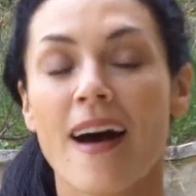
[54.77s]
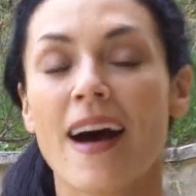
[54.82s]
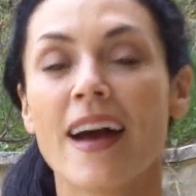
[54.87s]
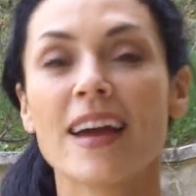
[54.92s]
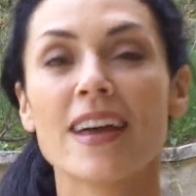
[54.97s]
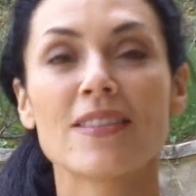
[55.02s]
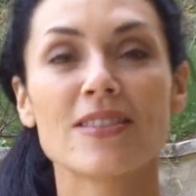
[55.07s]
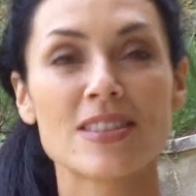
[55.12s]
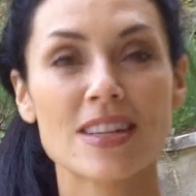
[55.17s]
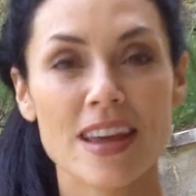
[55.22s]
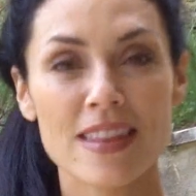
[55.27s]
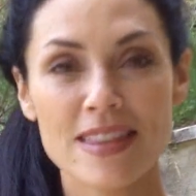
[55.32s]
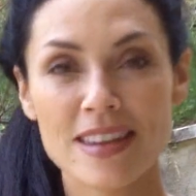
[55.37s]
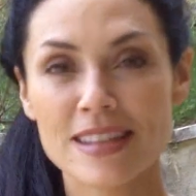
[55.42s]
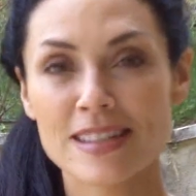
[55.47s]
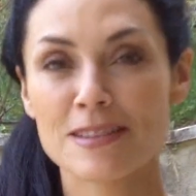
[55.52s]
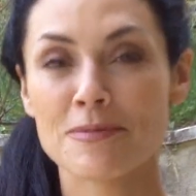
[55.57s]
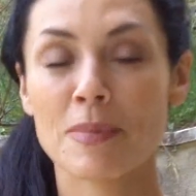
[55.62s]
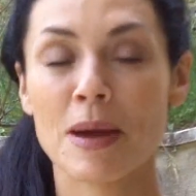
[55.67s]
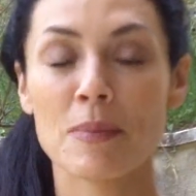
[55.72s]
I have done
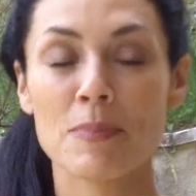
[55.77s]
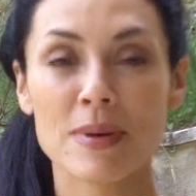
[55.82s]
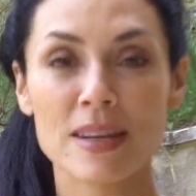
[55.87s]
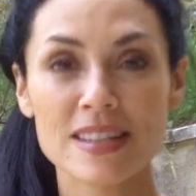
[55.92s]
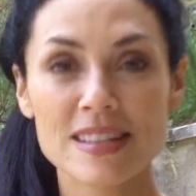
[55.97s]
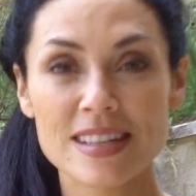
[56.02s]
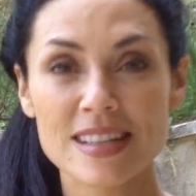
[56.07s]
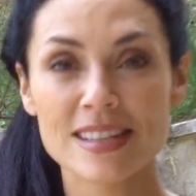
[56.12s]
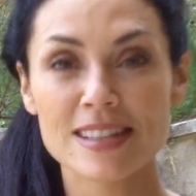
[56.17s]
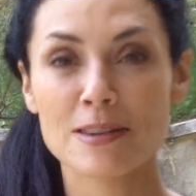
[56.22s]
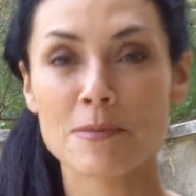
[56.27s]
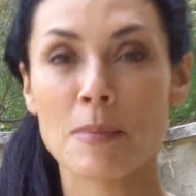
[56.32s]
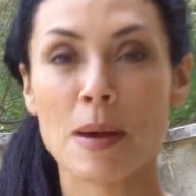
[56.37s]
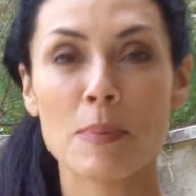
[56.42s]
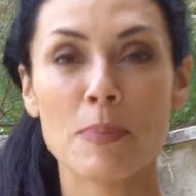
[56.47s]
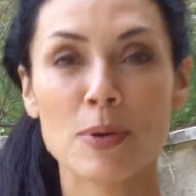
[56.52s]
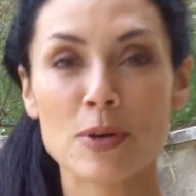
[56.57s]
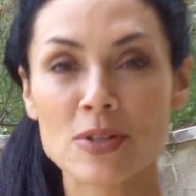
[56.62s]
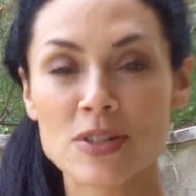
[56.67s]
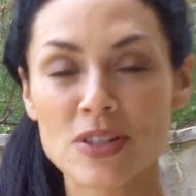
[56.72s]
this in my business and in
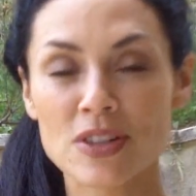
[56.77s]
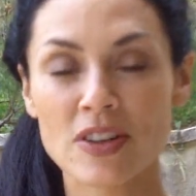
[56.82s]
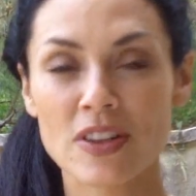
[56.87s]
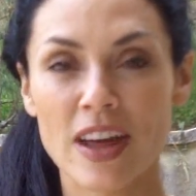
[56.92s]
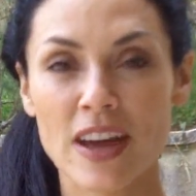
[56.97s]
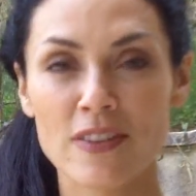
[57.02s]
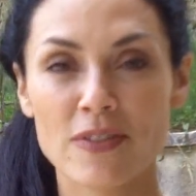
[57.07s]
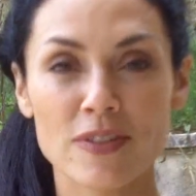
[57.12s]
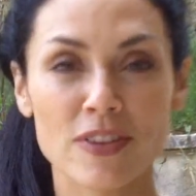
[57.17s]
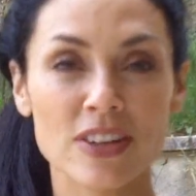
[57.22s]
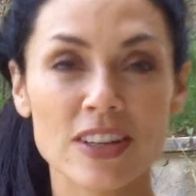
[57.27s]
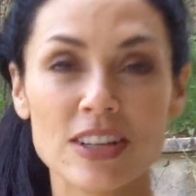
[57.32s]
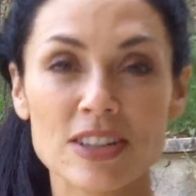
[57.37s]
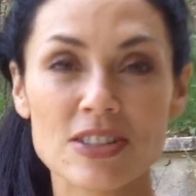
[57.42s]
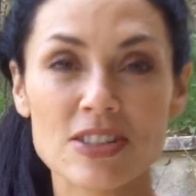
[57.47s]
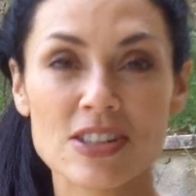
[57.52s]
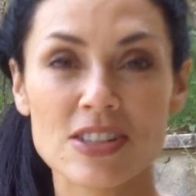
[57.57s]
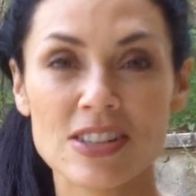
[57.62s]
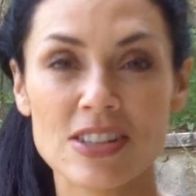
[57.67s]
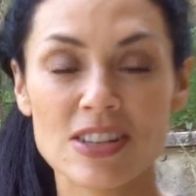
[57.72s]
my personal life for
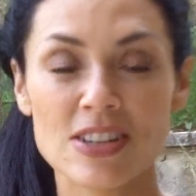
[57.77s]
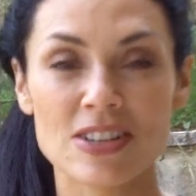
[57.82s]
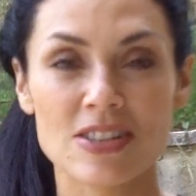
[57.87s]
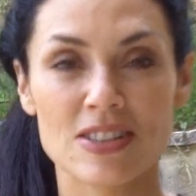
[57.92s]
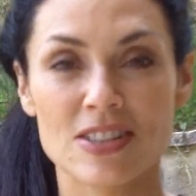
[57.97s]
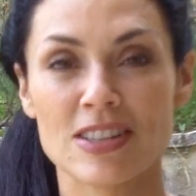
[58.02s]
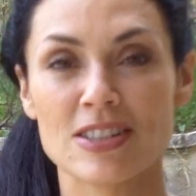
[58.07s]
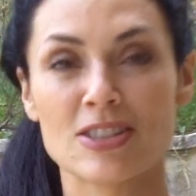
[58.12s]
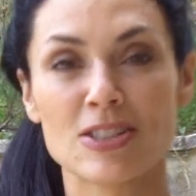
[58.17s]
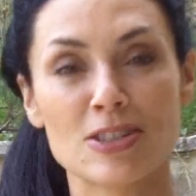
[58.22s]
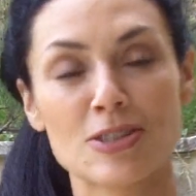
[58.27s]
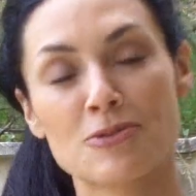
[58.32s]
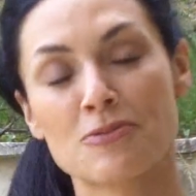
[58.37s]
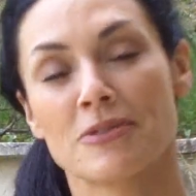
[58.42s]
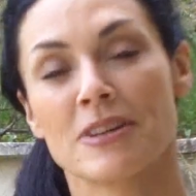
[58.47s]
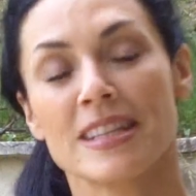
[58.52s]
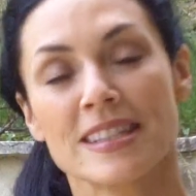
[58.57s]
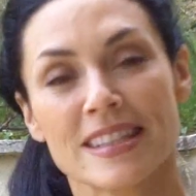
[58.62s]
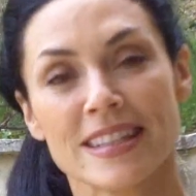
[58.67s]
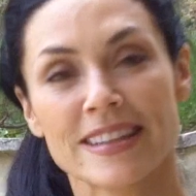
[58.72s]
years and years, and just
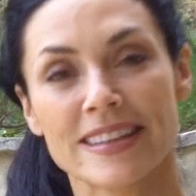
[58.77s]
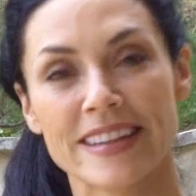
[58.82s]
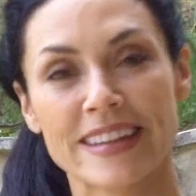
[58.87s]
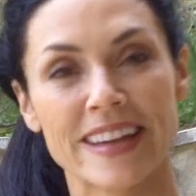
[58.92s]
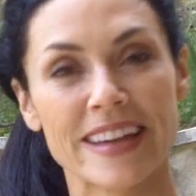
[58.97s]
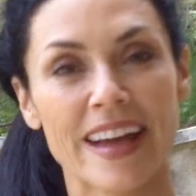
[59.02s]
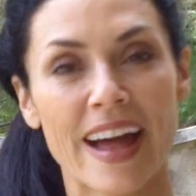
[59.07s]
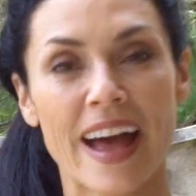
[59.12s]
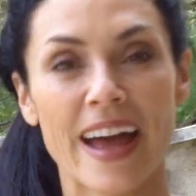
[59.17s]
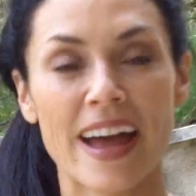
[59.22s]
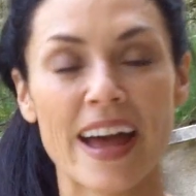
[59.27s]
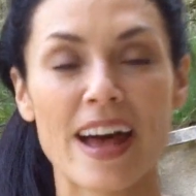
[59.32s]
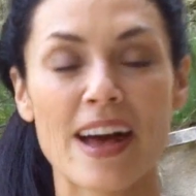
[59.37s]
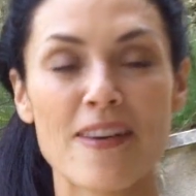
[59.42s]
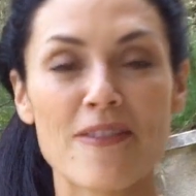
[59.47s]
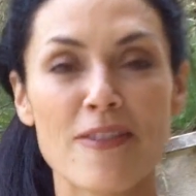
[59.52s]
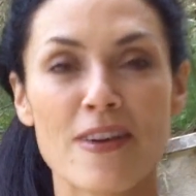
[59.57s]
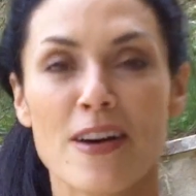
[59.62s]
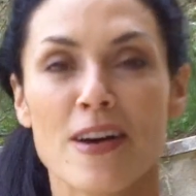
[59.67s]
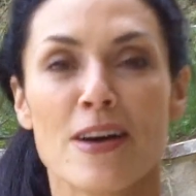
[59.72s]
recently I
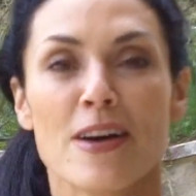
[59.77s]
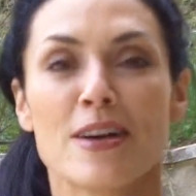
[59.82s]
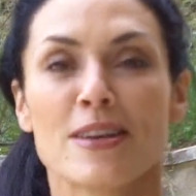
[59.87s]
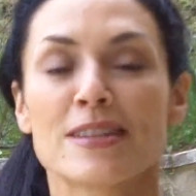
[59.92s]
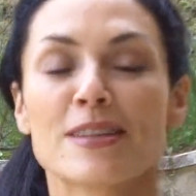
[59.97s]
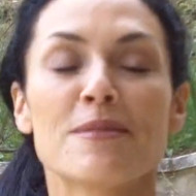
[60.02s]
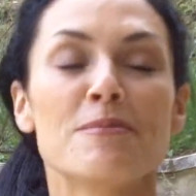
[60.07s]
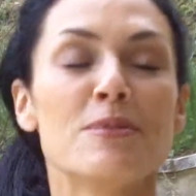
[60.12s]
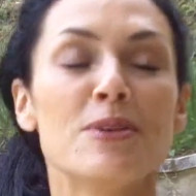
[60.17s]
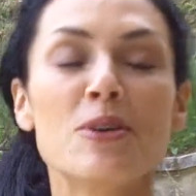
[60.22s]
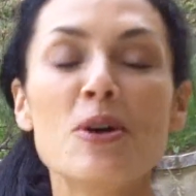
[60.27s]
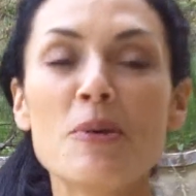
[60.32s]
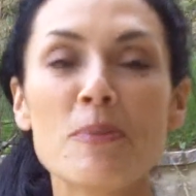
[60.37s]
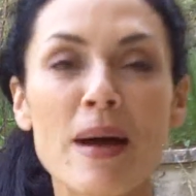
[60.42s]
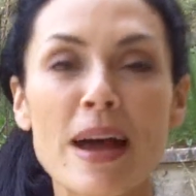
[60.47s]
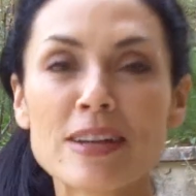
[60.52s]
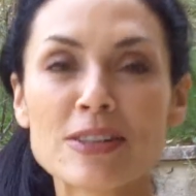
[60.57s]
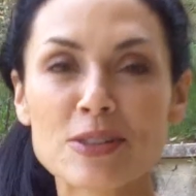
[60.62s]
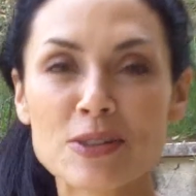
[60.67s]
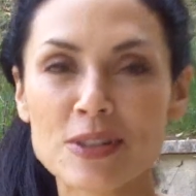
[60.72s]
have some
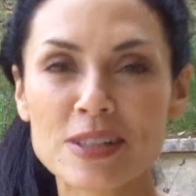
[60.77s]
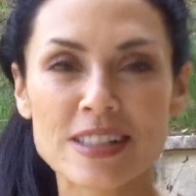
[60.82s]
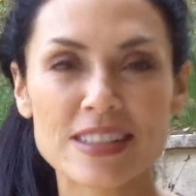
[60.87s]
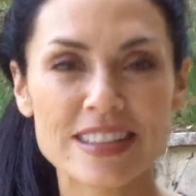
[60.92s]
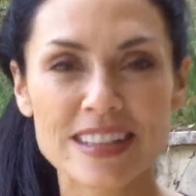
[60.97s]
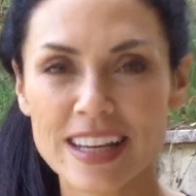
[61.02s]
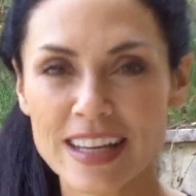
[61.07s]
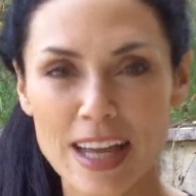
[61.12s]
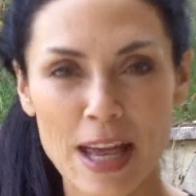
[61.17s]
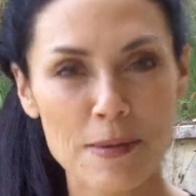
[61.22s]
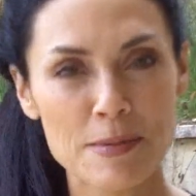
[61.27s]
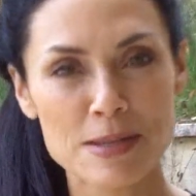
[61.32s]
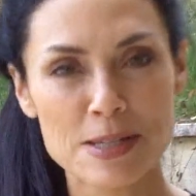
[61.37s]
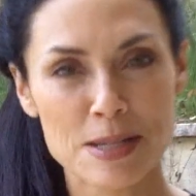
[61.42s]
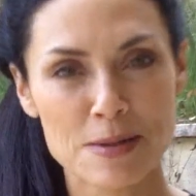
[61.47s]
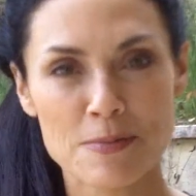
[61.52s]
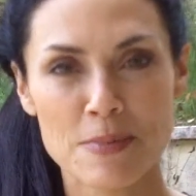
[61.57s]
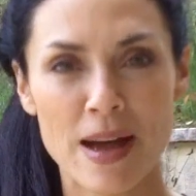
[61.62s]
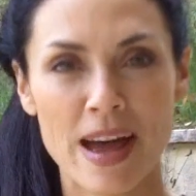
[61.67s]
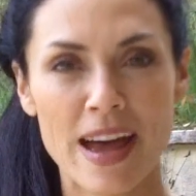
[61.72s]
new mentors that came
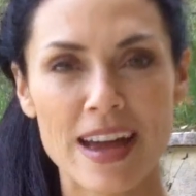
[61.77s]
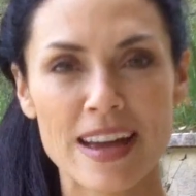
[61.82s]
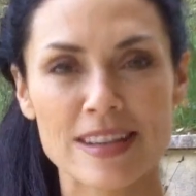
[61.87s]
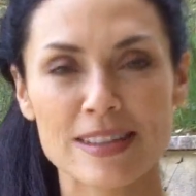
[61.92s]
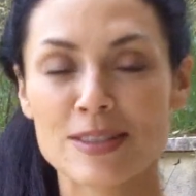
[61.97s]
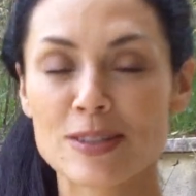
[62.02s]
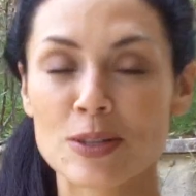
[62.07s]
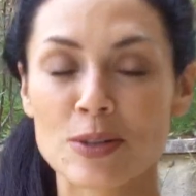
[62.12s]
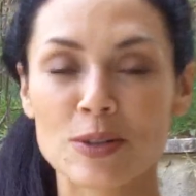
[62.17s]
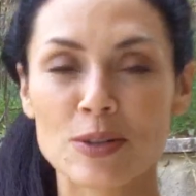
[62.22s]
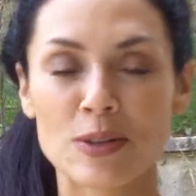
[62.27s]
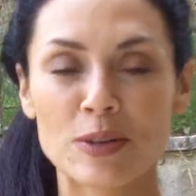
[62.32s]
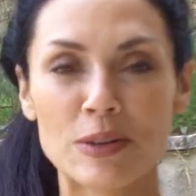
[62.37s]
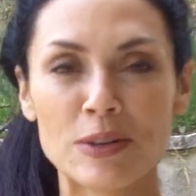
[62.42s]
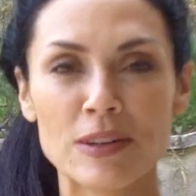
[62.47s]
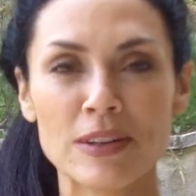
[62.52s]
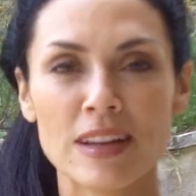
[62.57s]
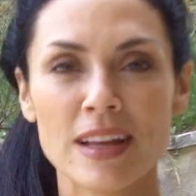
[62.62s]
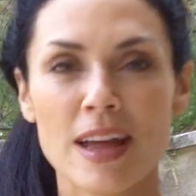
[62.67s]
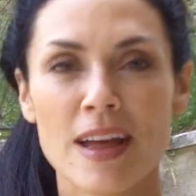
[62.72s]
into my
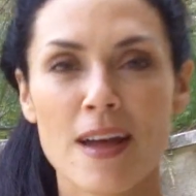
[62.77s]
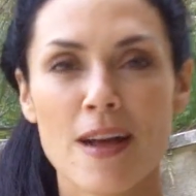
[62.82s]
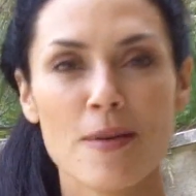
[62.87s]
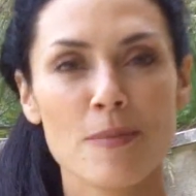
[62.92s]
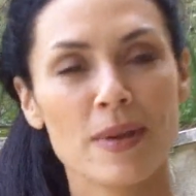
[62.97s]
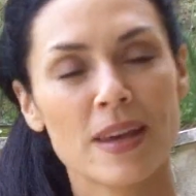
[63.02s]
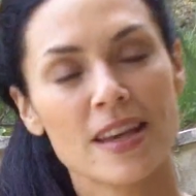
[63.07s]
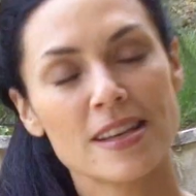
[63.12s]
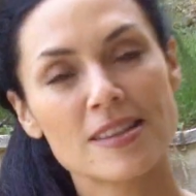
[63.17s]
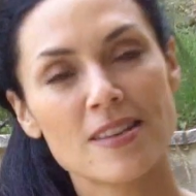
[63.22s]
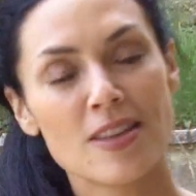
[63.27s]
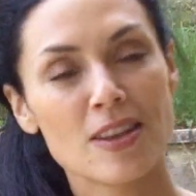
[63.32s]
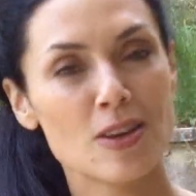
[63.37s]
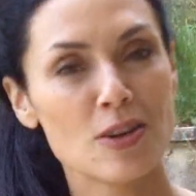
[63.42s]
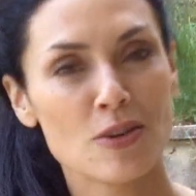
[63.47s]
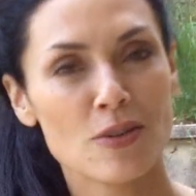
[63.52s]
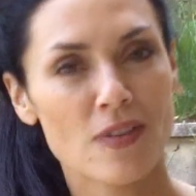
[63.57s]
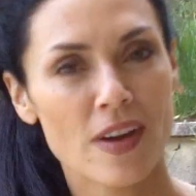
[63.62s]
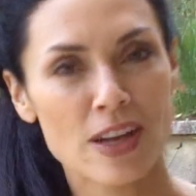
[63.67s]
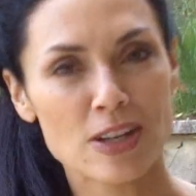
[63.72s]
circle because of the new